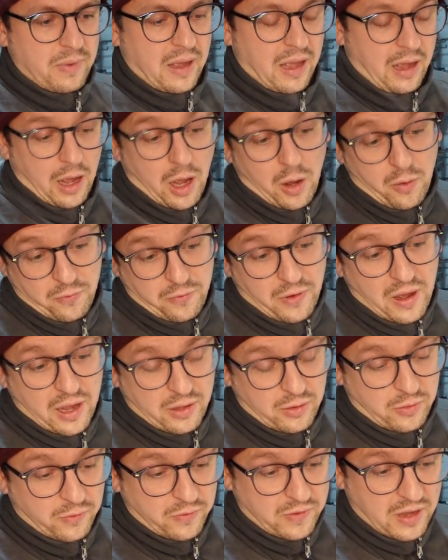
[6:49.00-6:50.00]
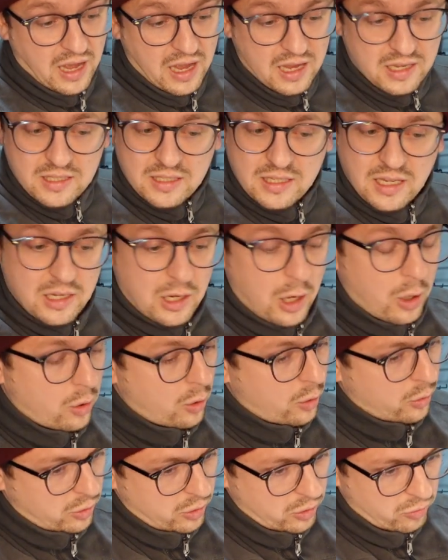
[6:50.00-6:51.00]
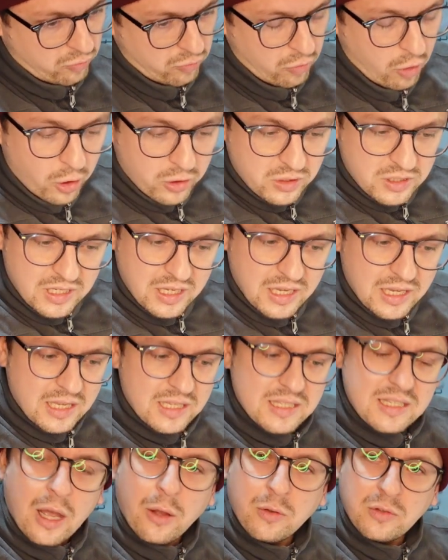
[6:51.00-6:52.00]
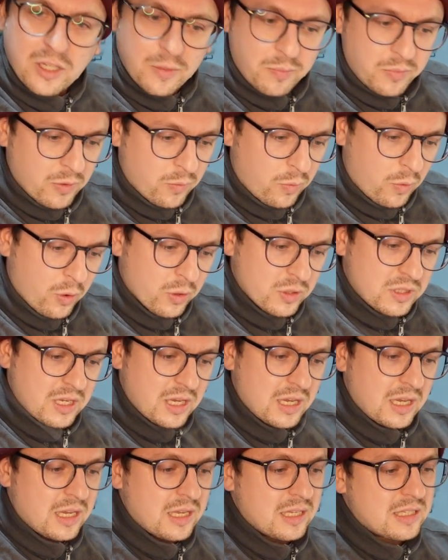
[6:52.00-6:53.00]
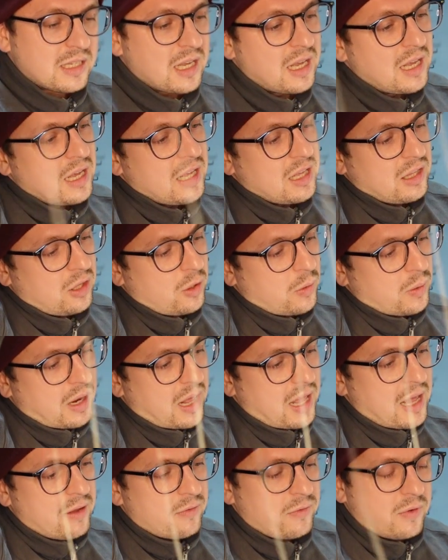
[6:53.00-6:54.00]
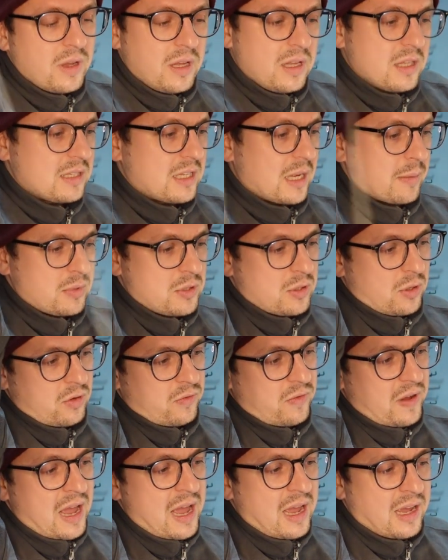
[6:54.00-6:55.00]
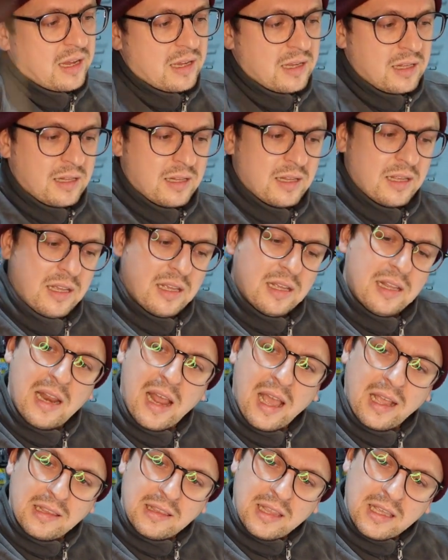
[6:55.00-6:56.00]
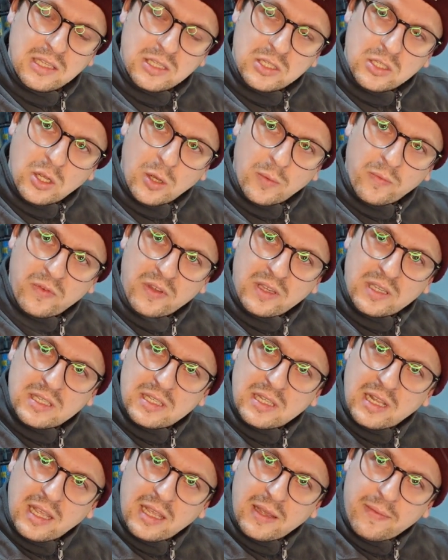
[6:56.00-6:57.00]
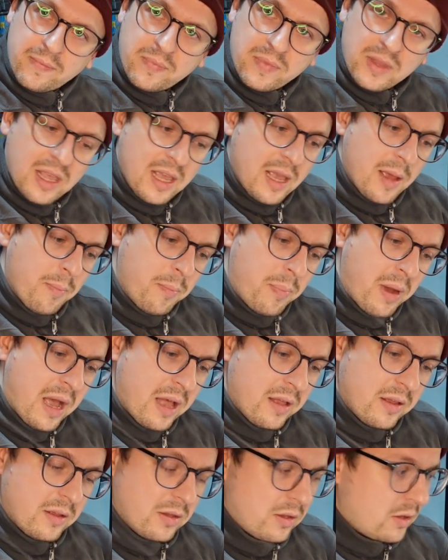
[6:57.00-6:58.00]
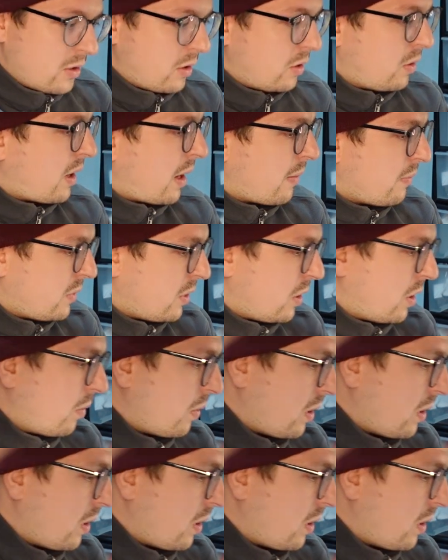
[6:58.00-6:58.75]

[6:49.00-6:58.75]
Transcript: how far you've cast it, how long your rod is, how deep the water is, you will have some sort of angle like this, obviously. But you look, you know